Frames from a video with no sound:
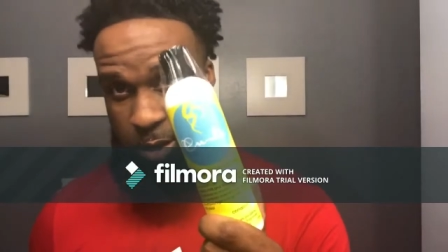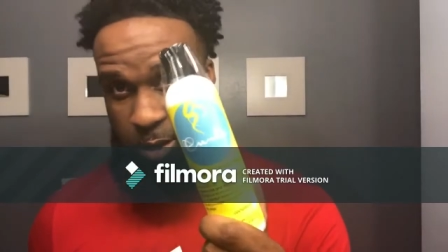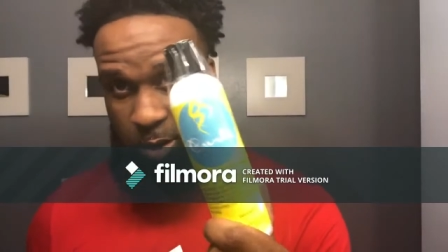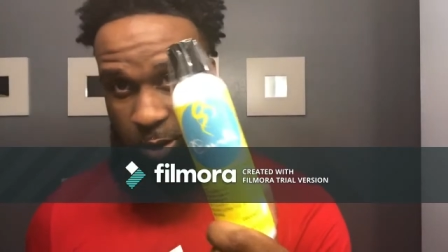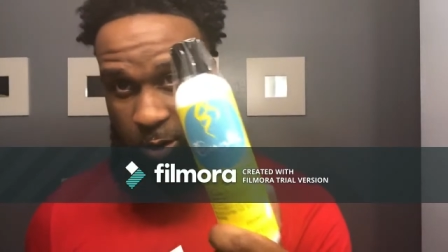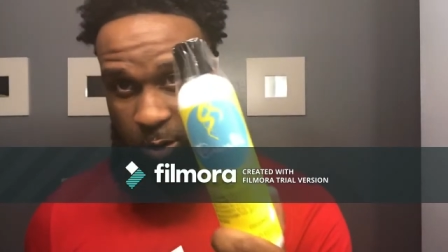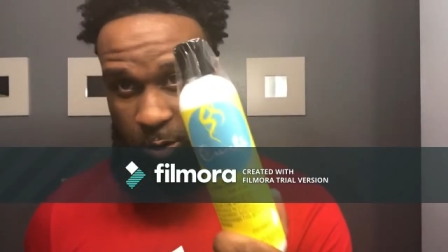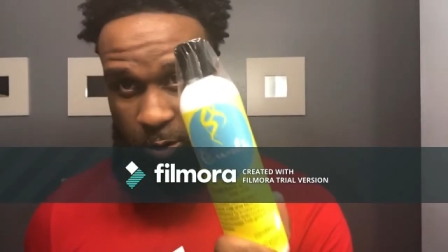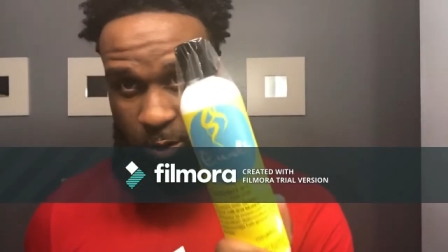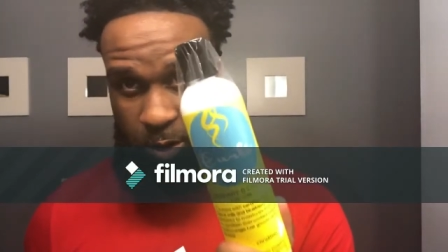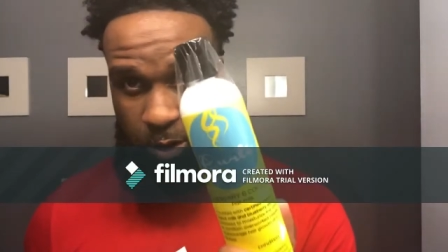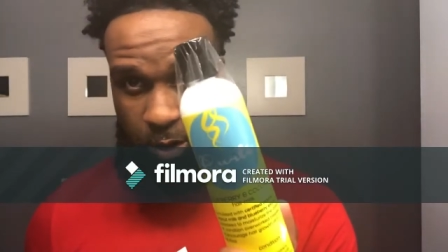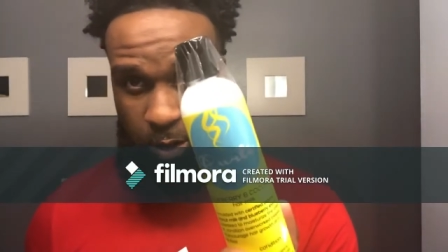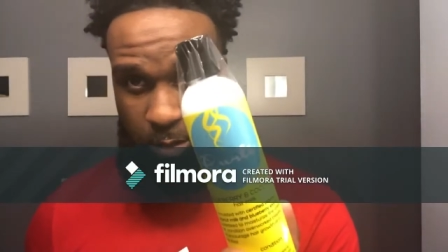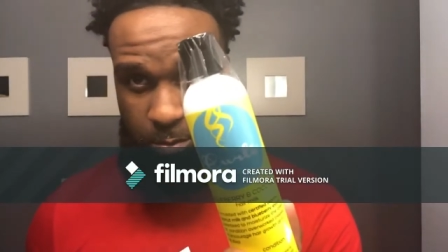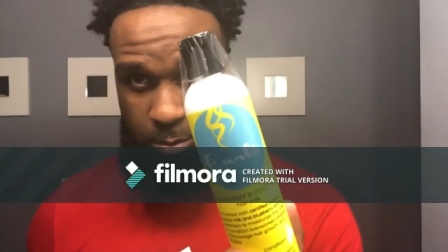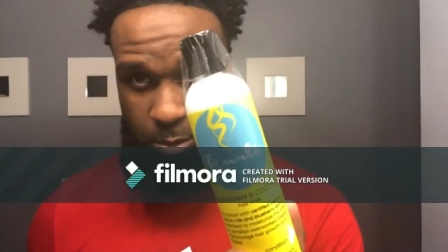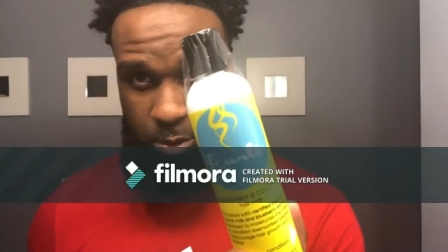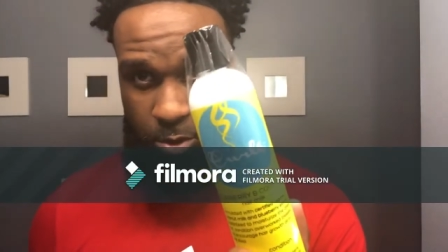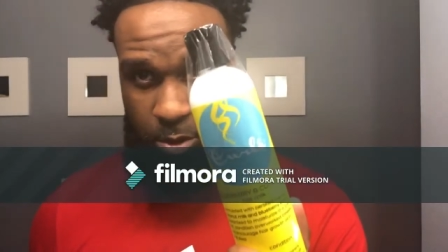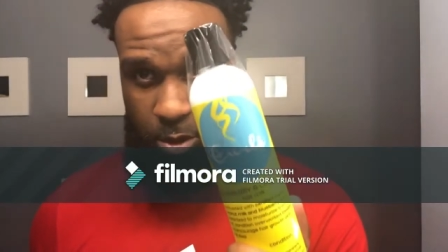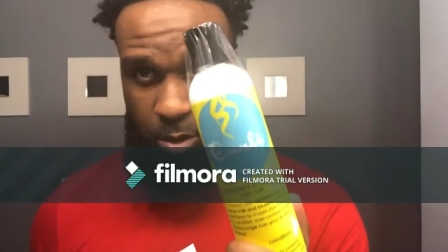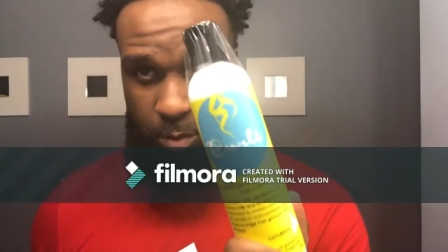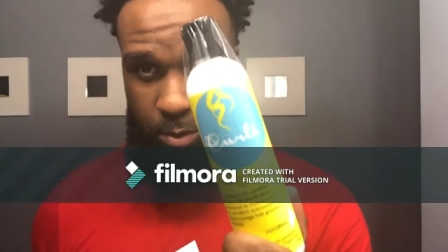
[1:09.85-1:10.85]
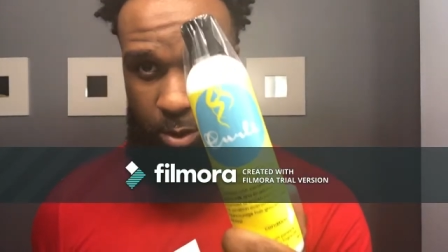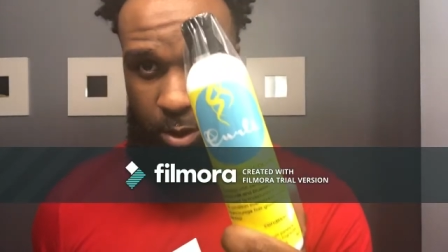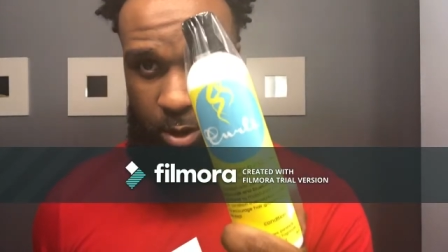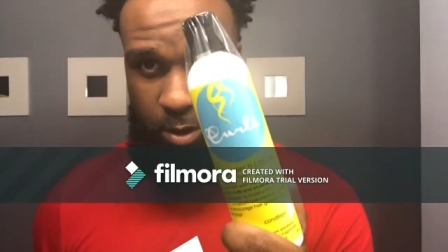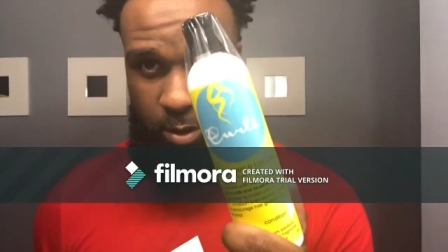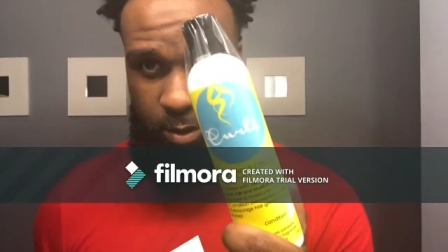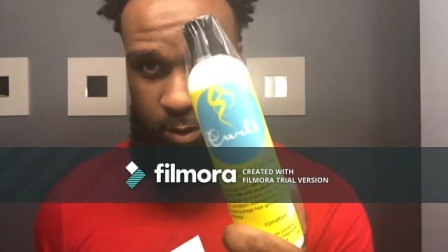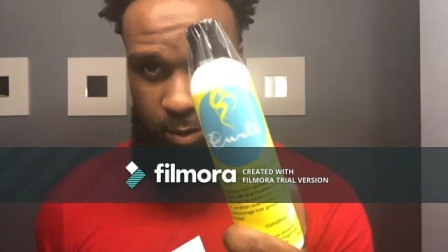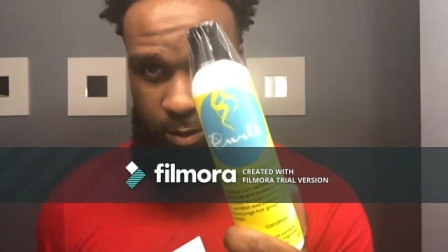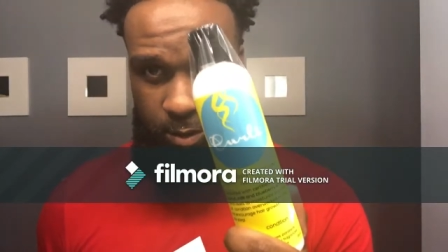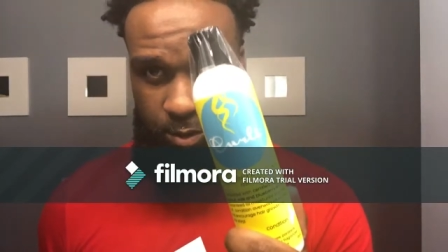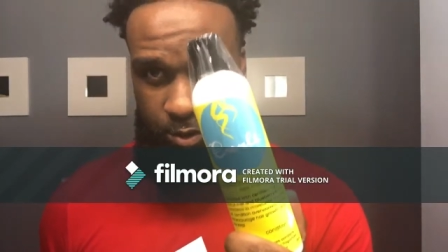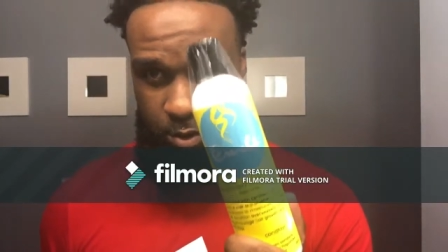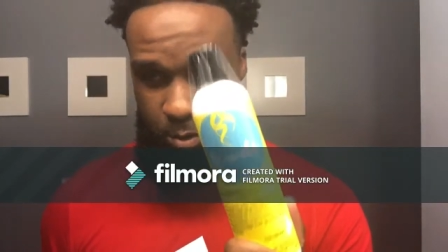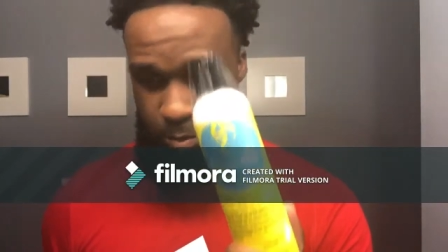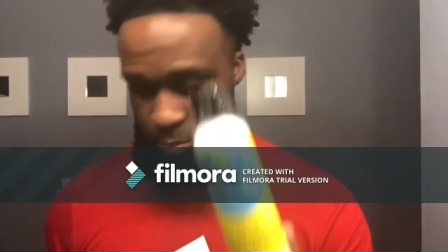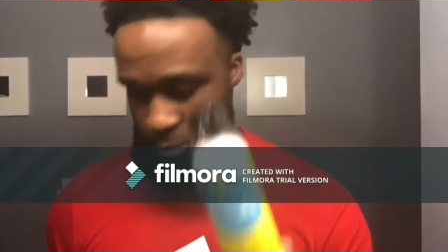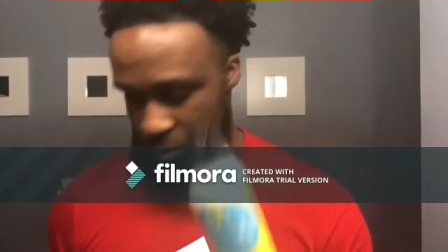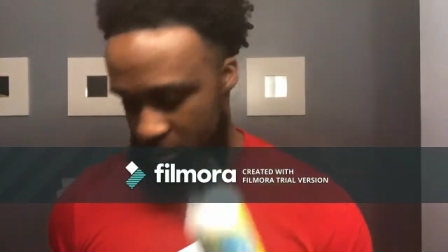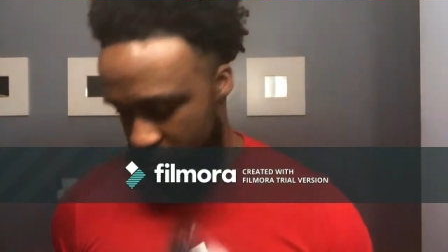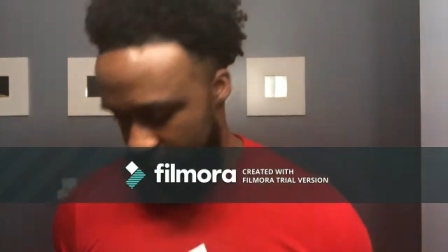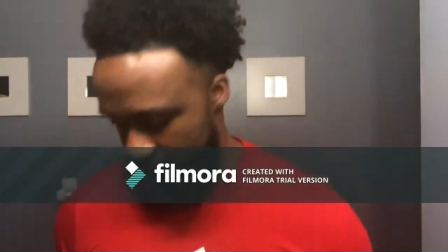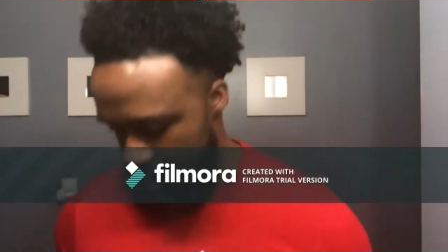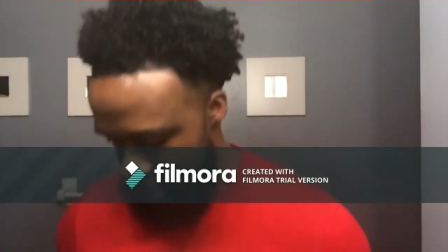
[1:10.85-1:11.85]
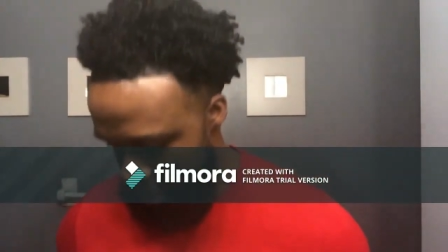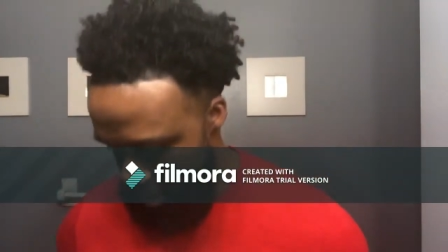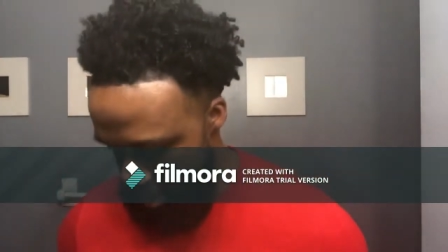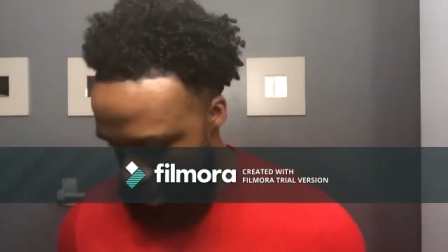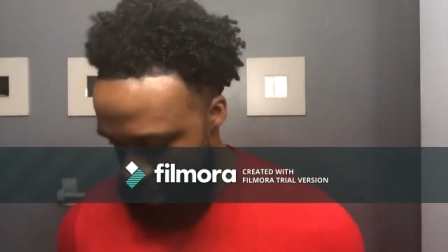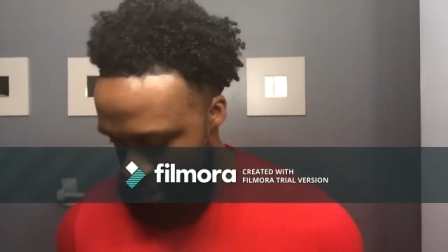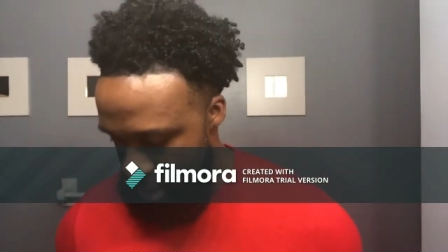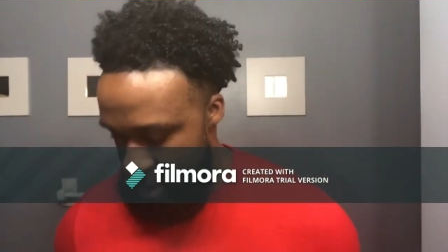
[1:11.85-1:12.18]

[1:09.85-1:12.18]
Coconut Milk, a part of the Triple Threat.